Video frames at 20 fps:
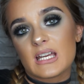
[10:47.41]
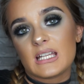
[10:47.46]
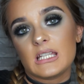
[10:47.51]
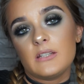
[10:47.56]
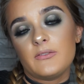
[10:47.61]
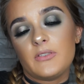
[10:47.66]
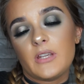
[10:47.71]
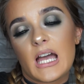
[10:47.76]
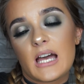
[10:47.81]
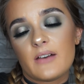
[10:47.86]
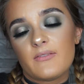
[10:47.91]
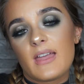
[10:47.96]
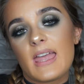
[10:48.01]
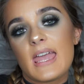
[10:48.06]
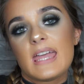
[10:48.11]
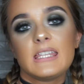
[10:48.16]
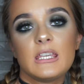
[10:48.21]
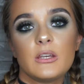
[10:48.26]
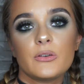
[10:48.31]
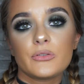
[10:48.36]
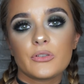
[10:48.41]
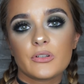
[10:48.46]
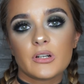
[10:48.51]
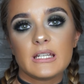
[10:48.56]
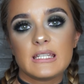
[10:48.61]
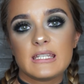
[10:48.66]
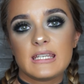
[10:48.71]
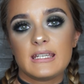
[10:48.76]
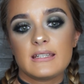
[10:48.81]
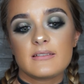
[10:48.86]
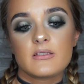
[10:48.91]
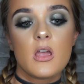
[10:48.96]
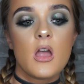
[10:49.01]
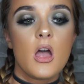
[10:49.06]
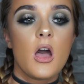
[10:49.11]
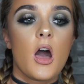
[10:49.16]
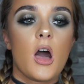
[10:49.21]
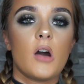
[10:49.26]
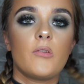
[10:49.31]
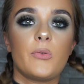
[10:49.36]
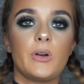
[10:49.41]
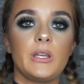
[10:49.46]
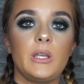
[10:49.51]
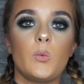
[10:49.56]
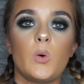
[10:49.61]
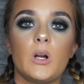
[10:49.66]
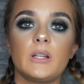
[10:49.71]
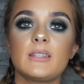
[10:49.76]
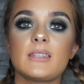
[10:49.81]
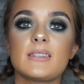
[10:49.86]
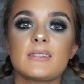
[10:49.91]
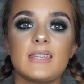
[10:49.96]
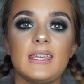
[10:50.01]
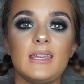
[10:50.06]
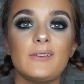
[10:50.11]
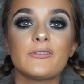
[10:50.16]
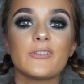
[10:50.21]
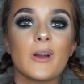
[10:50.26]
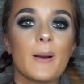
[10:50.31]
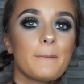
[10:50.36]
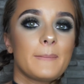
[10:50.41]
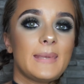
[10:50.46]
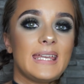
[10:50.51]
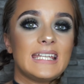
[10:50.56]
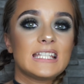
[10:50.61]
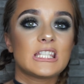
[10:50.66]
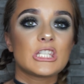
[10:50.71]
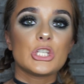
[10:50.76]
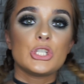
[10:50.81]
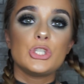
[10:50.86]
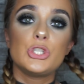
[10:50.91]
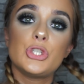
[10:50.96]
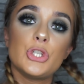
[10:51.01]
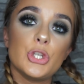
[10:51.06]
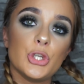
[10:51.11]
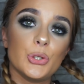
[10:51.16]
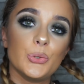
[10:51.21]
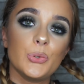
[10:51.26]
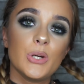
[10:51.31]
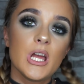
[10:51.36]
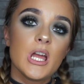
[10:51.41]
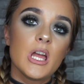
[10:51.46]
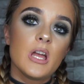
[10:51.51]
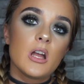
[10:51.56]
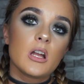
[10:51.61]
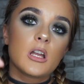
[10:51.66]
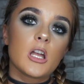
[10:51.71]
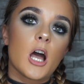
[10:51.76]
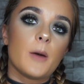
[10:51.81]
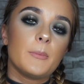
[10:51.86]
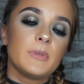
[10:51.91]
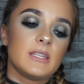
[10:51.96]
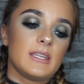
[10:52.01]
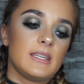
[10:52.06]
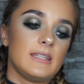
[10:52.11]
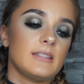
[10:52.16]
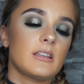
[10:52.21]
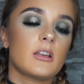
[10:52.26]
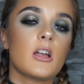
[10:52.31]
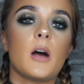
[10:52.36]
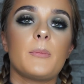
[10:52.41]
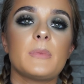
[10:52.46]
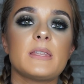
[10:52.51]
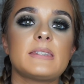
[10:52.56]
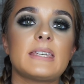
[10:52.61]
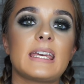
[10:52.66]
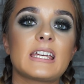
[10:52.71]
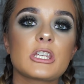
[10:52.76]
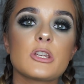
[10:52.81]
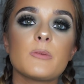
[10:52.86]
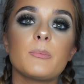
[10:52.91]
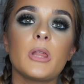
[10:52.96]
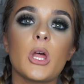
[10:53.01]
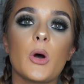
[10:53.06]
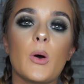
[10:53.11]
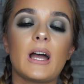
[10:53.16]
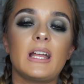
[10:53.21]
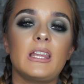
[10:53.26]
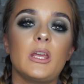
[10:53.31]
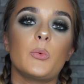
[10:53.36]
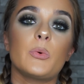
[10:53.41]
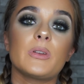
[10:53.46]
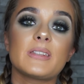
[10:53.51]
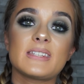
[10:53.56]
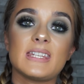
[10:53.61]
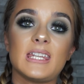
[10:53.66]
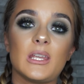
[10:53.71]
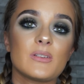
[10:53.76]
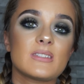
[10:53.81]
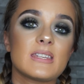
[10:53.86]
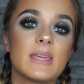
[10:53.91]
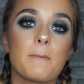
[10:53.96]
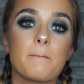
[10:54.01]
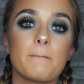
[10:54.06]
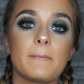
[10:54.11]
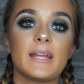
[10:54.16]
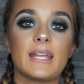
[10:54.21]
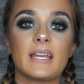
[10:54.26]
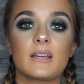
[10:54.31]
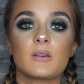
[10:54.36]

And if you have any other ideas of what you want to see from me to do, comment in the comment section below and I will see you in my